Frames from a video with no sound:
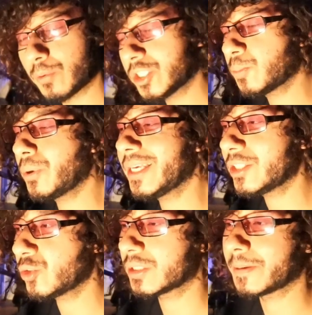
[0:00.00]
Which is pretty
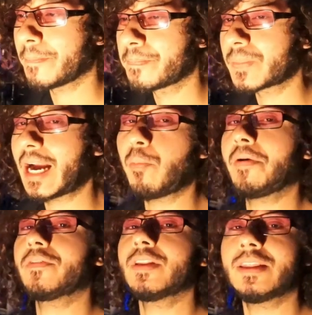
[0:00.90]
interesting.
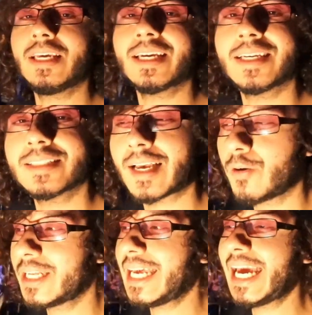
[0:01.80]
However, the thing is, how
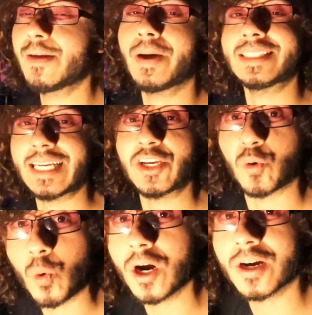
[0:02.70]
can anybody take
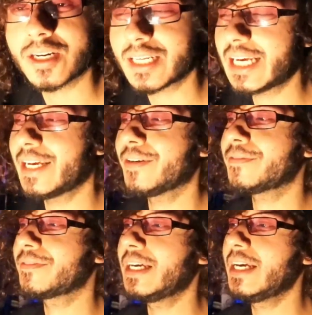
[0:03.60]
your word
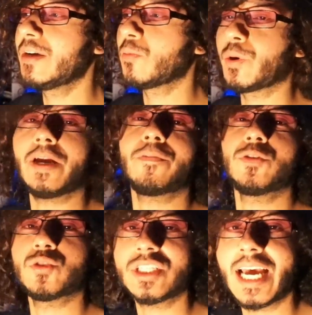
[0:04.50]
if whatever
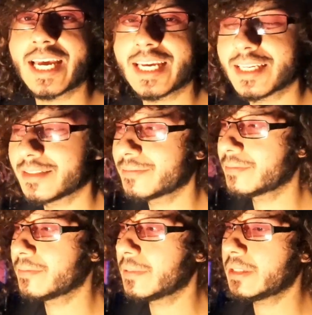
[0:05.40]
you say,
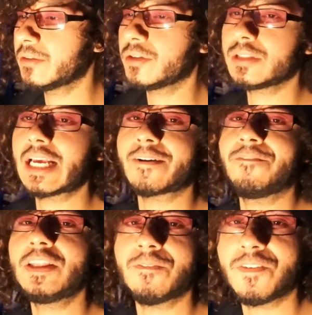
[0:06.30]
there's like a
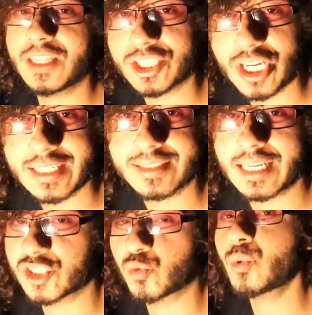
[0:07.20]
50 50 chance
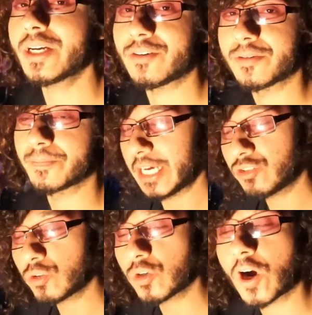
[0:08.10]
that it's real?
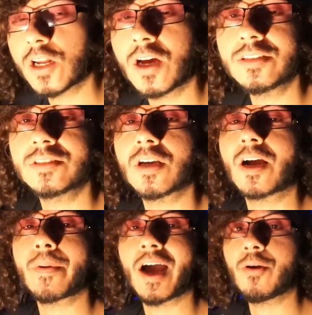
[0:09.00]
He's also gone on to
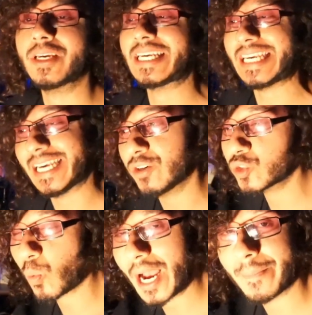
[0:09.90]
talk about how he
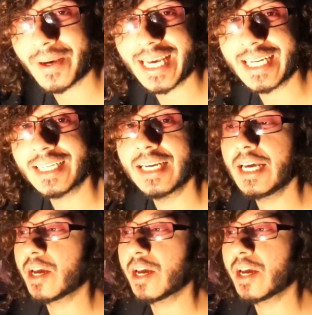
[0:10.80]
kills white men,